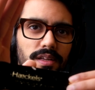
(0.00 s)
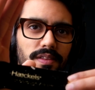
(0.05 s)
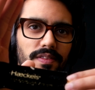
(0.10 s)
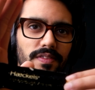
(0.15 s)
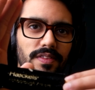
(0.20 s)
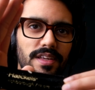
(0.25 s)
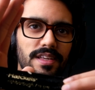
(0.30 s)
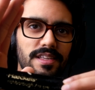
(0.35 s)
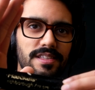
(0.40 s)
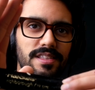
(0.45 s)

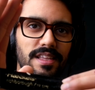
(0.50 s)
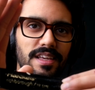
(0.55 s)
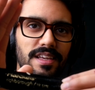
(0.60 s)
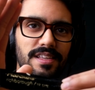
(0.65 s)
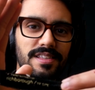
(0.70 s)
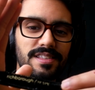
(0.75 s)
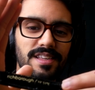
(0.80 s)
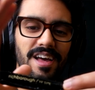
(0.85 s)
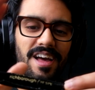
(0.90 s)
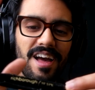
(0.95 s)
These
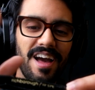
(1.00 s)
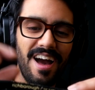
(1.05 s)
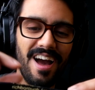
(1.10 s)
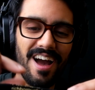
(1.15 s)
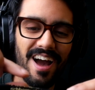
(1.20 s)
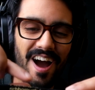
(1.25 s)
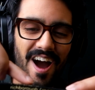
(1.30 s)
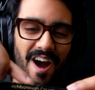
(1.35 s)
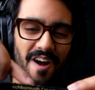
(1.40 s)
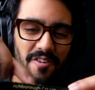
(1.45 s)
things
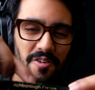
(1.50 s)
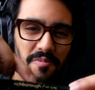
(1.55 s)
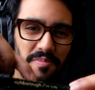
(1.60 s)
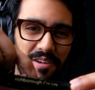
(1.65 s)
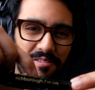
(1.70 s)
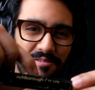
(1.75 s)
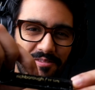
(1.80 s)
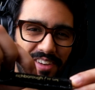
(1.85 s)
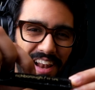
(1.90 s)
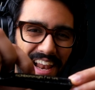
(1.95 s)
are a
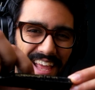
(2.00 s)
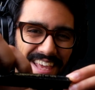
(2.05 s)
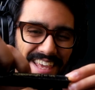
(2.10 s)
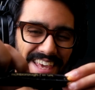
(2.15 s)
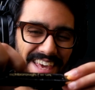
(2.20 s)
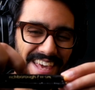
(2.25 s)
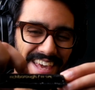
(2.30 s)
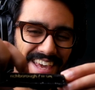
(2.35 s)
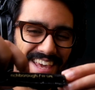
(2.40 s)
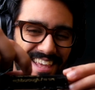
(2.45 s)
bit
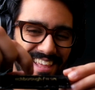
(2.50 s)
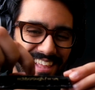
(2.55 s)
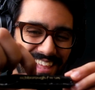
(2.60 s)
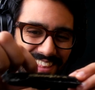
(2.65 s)
flaky.